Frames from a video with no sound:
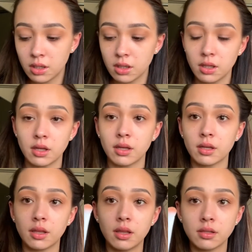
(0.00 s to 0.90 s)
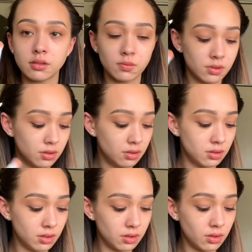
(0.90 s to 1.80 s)
like this one
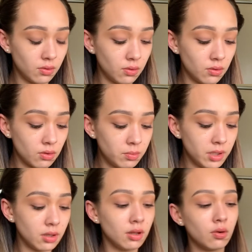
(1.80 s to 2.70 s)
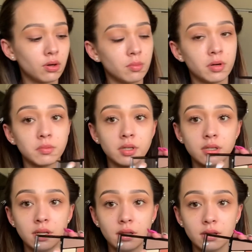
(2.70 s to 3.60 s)
and go a little bit lower, but I'm going to
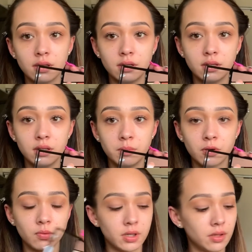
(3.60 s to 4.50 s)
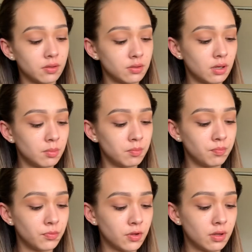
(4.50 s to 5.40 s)
take the deeper one at the top.
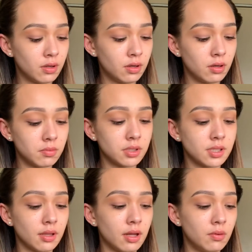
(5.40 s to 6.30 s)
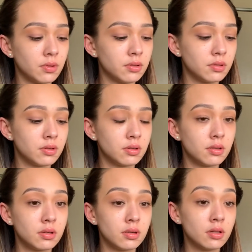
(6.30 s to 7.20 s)
I'm going to take that one
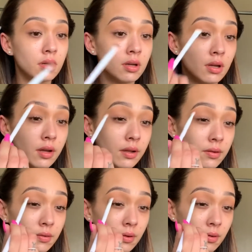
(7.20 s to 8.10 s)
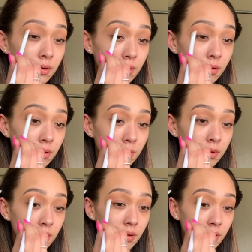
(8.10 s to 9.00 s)
and just go a little
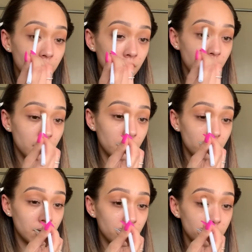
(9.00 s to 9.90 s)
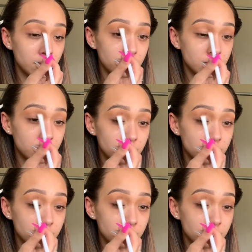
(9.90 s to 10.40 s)
bit lower, like in the crease,